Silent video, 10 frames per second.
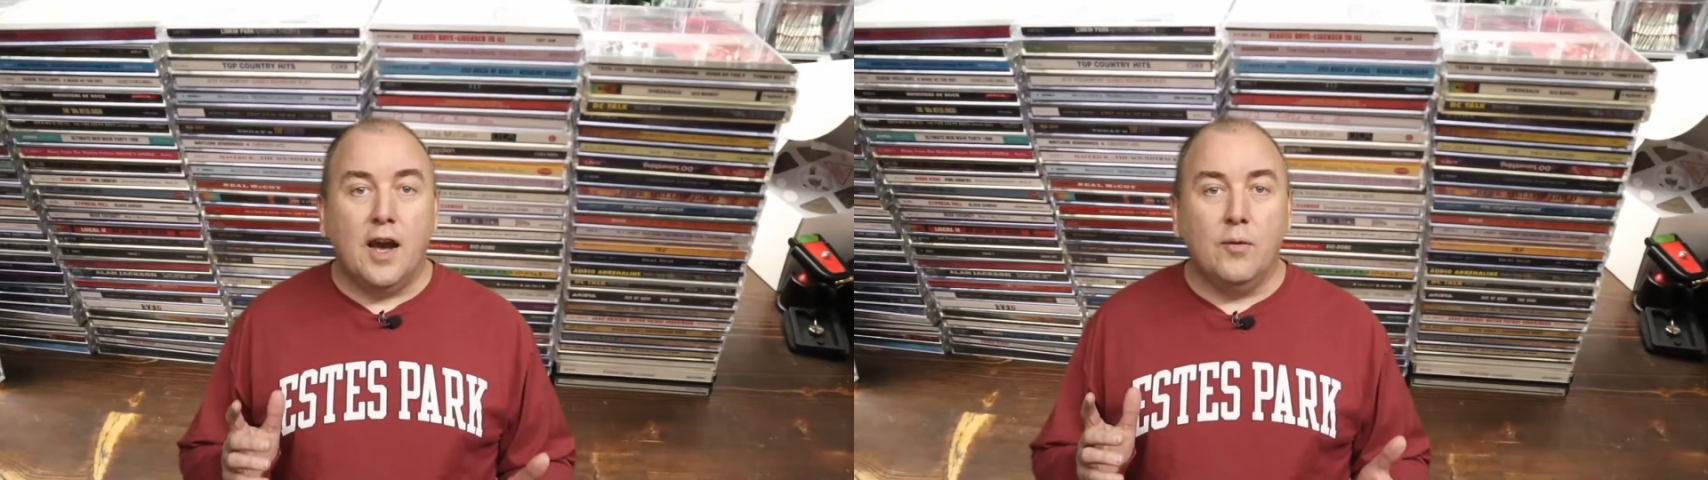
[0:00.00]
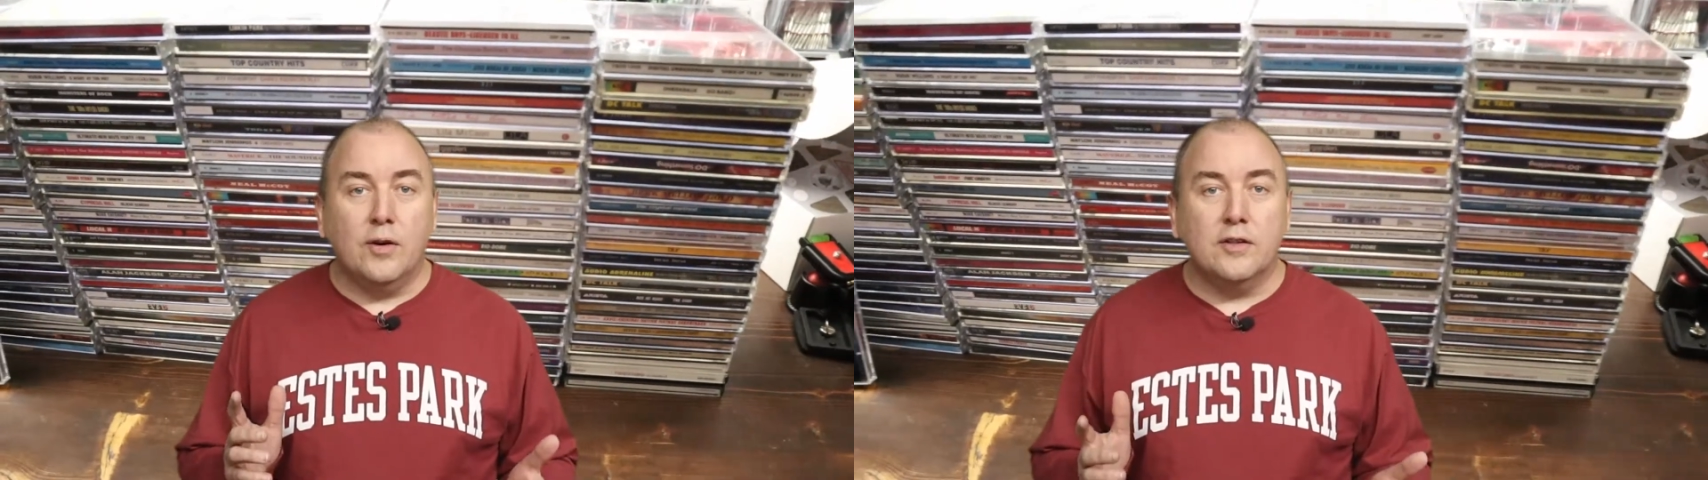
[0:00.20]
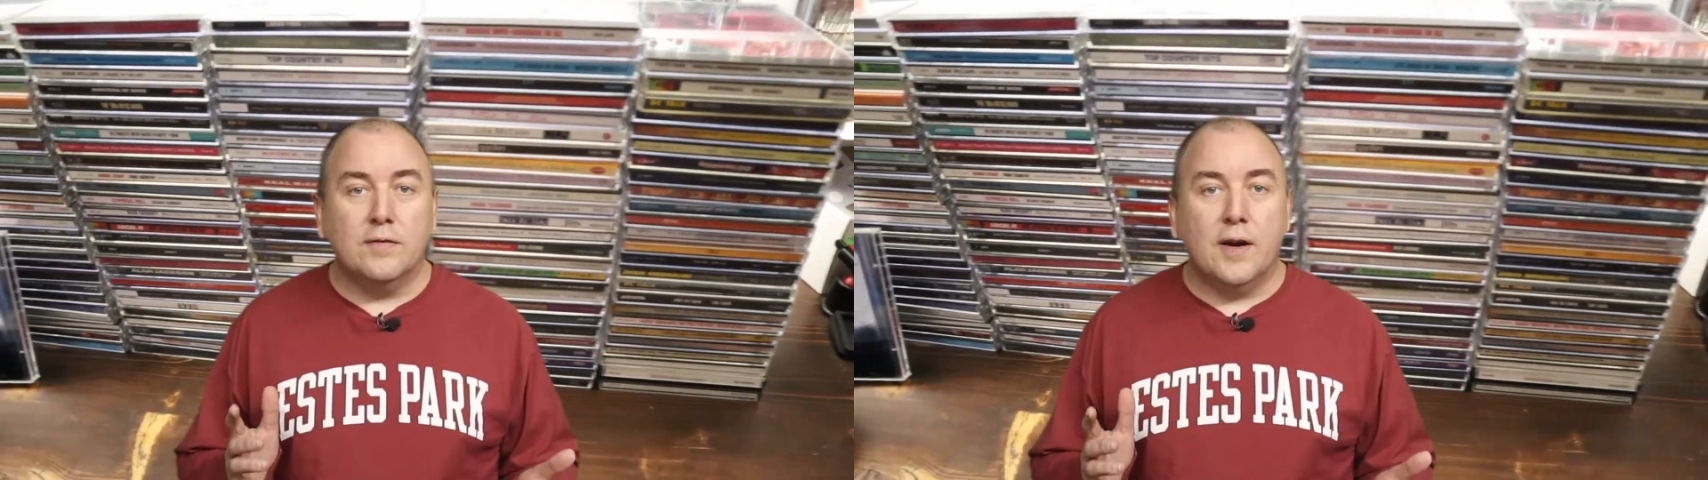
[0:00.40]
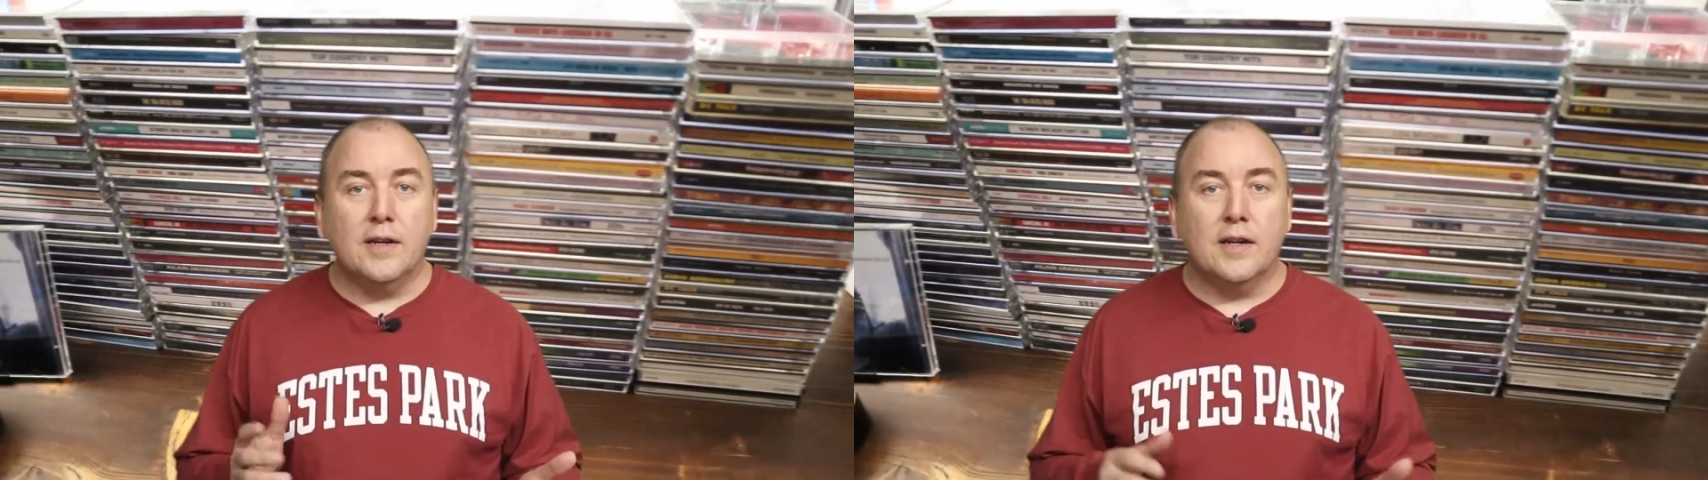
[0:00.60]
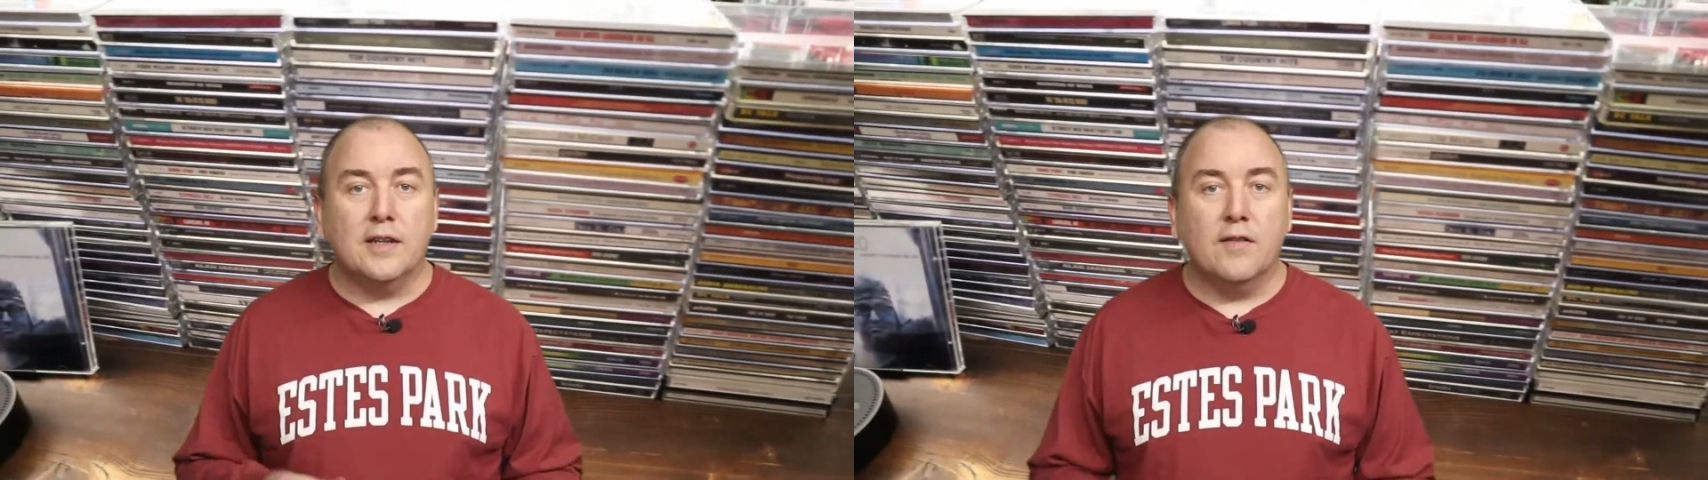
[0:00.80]
I wanted to
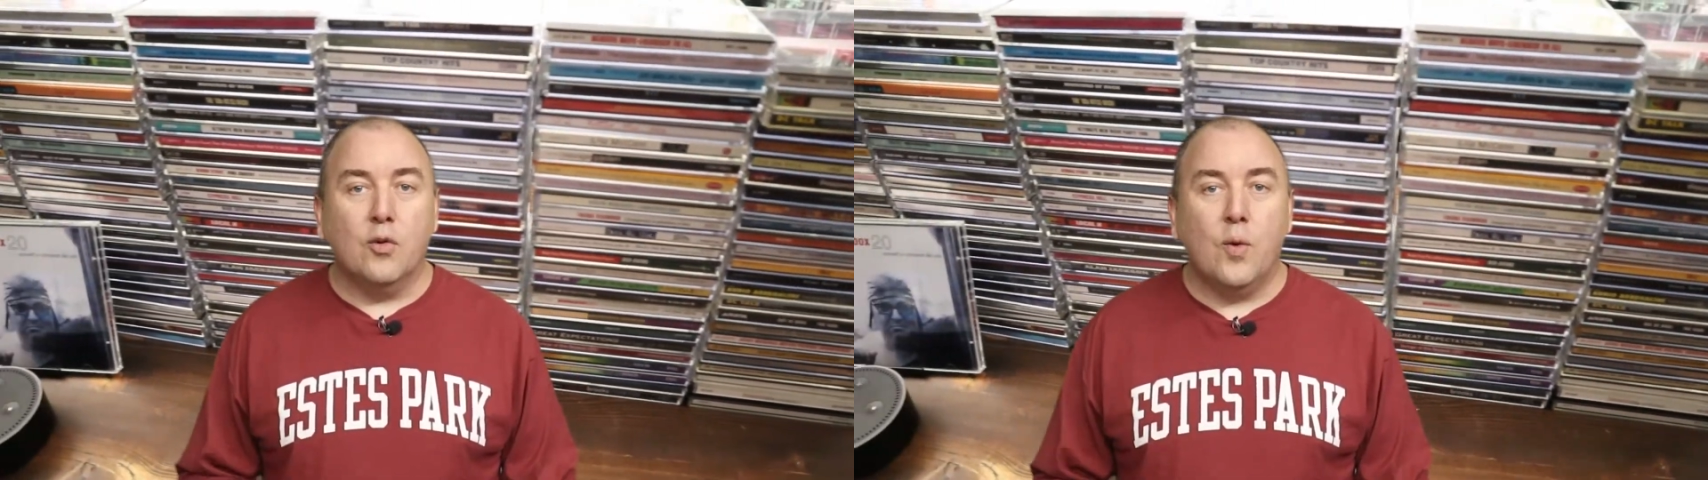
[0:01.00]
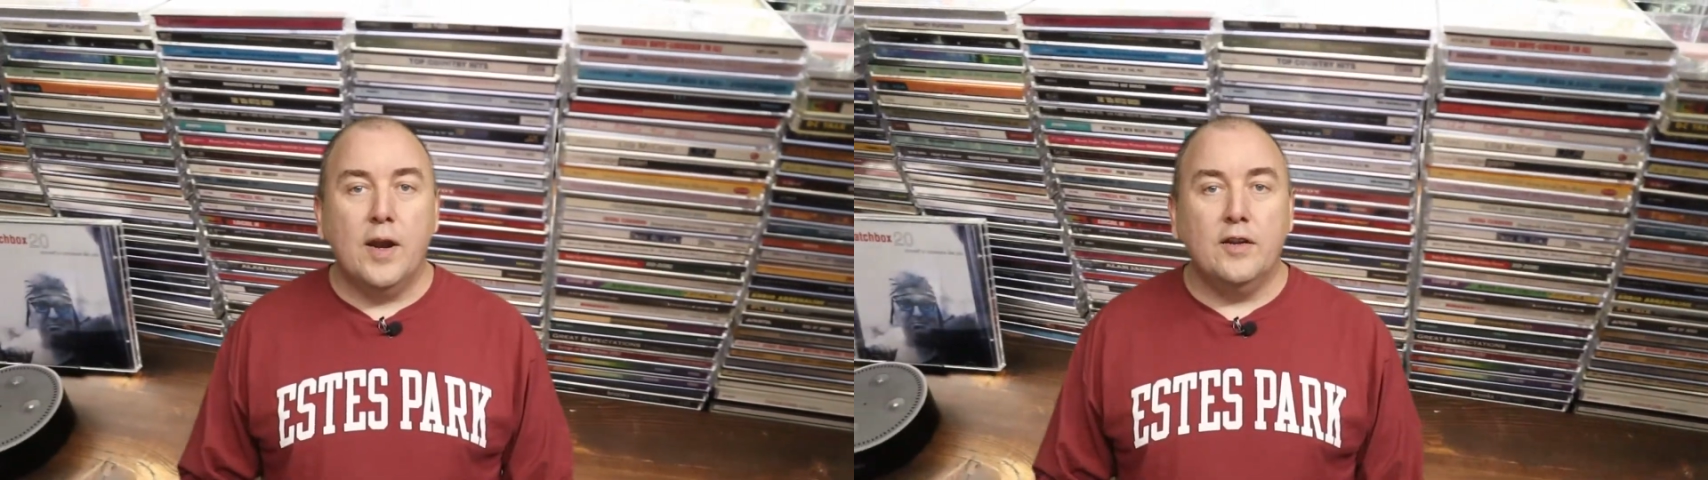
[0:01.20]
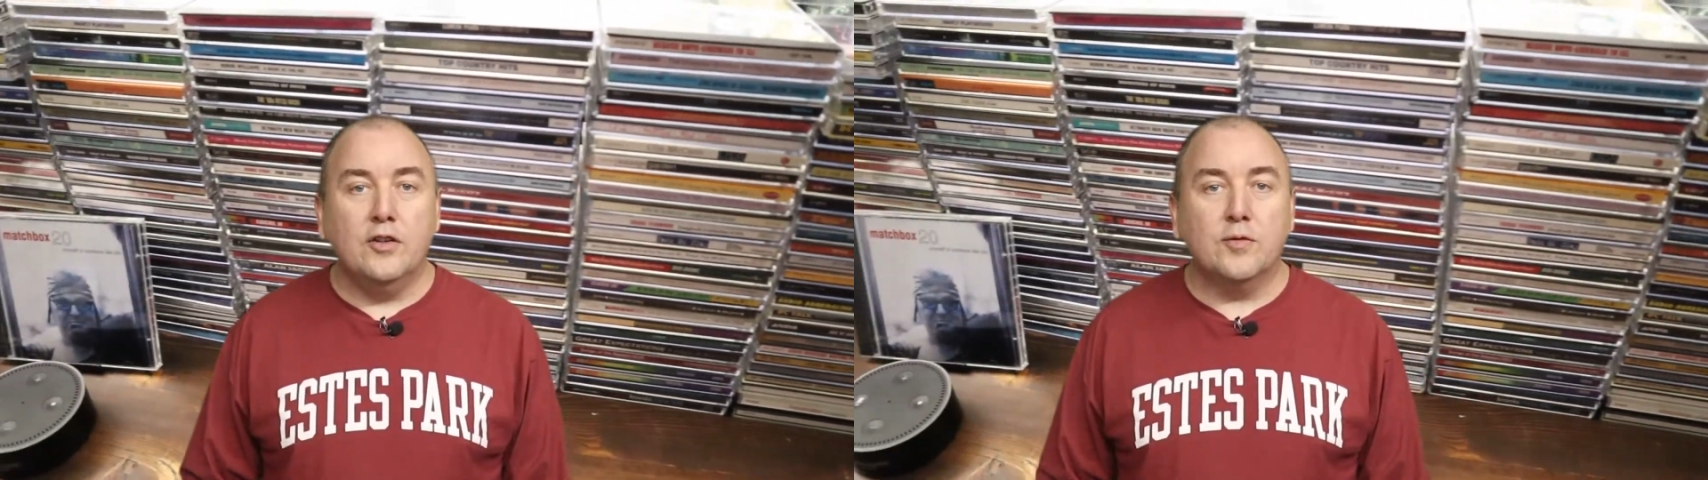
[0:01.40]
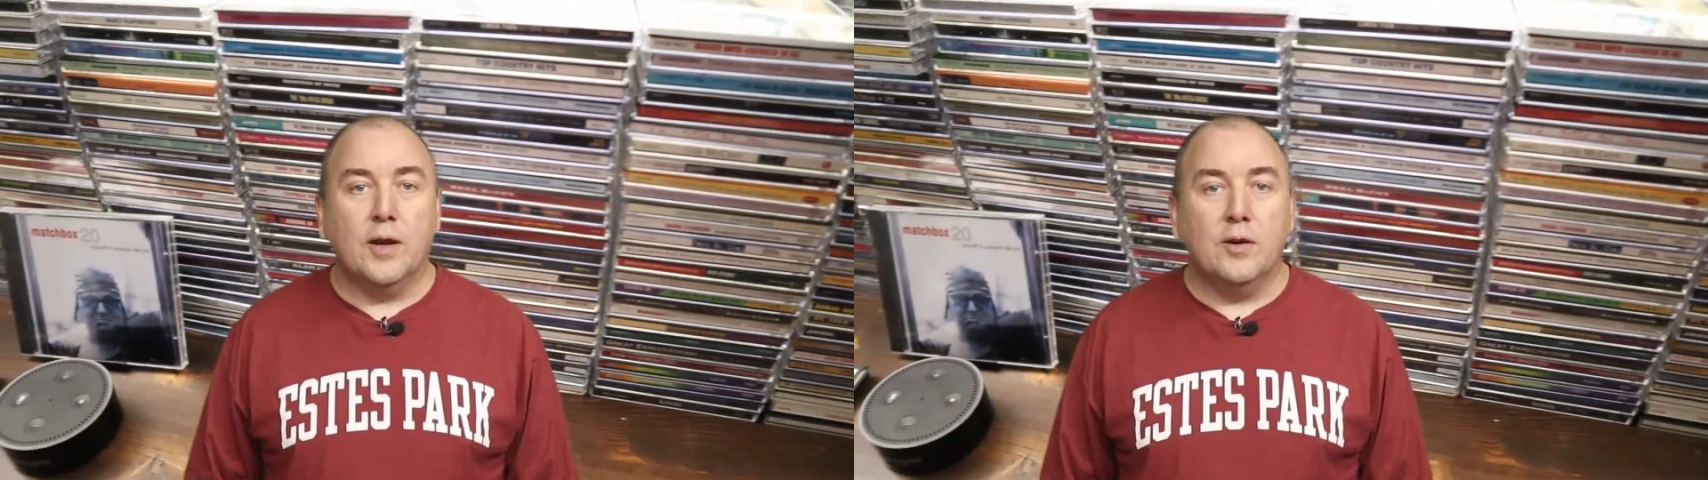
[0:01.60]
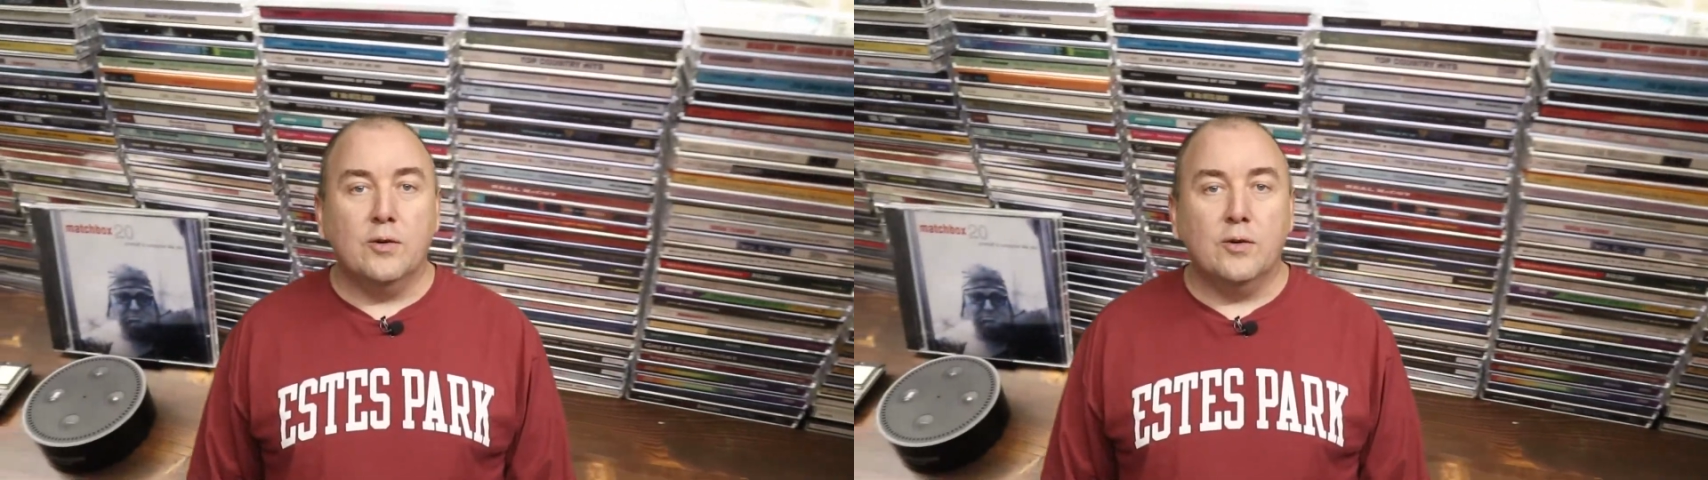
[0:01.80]
find a clever way to use my